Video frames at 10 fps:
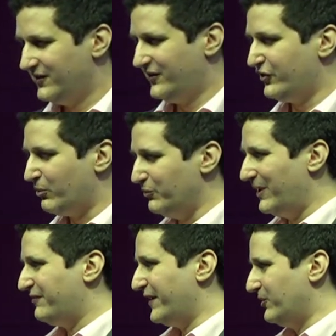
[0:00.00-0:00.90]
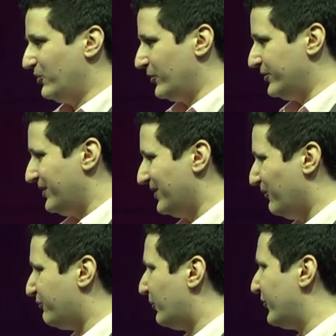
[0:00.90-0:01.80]
this was my final thought.
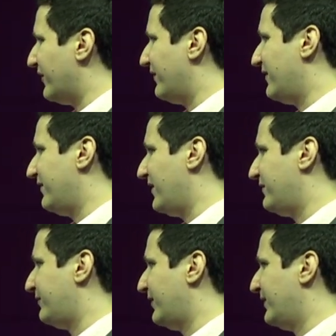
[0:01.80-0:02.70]
Of course, I've, I've, I've,